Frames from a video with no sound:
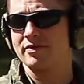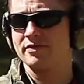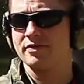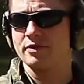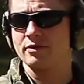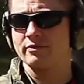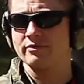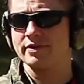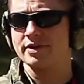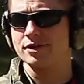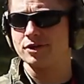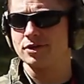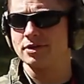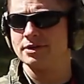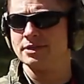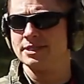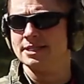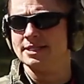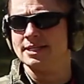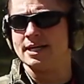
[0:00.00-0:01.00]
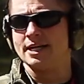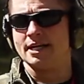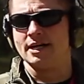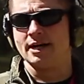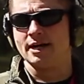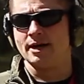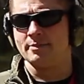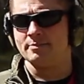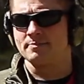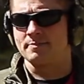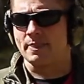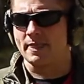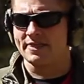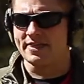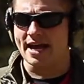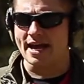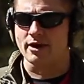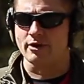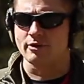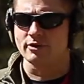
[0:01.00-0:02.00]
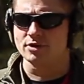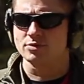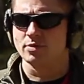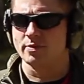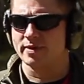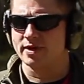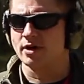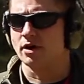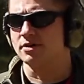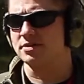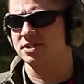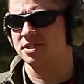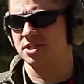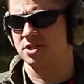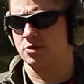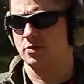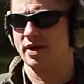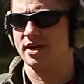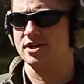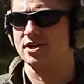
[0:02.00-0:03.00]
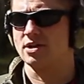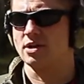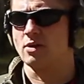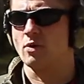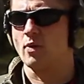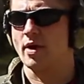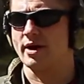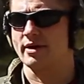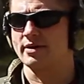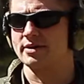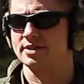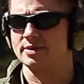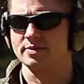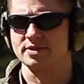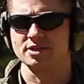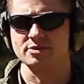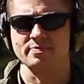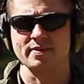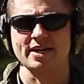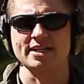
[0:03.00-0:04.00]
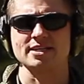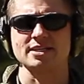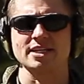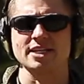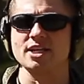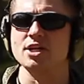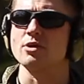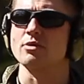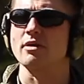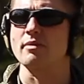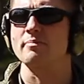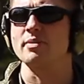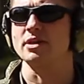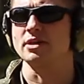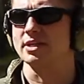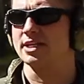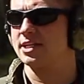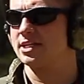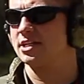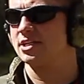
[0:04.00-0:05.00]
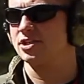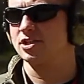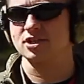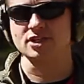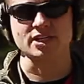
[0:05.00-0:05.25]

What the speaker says: of your vision, and that hurts what we call situational awareness, which is basically your ability to just